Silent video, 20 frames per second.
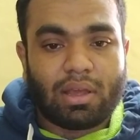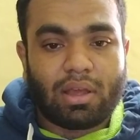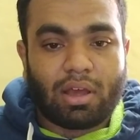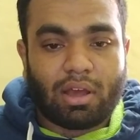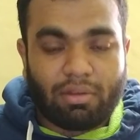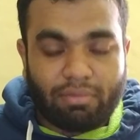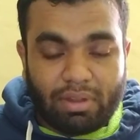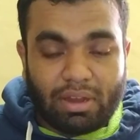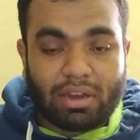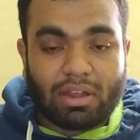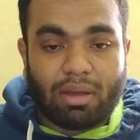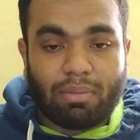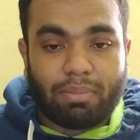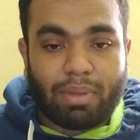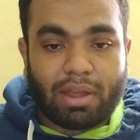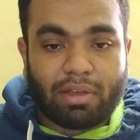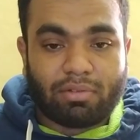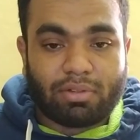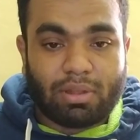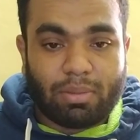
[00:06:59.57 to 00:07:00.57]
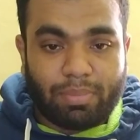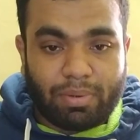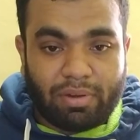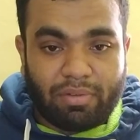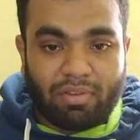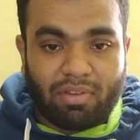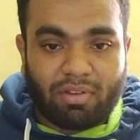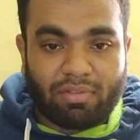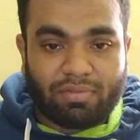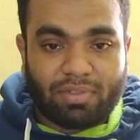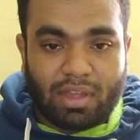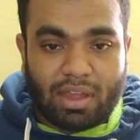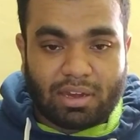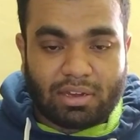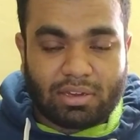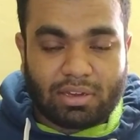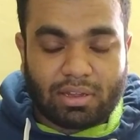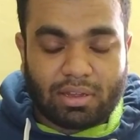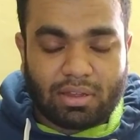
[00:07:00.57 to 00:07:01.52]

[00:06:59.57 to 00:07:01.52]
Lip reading: We'll come back with a preview of that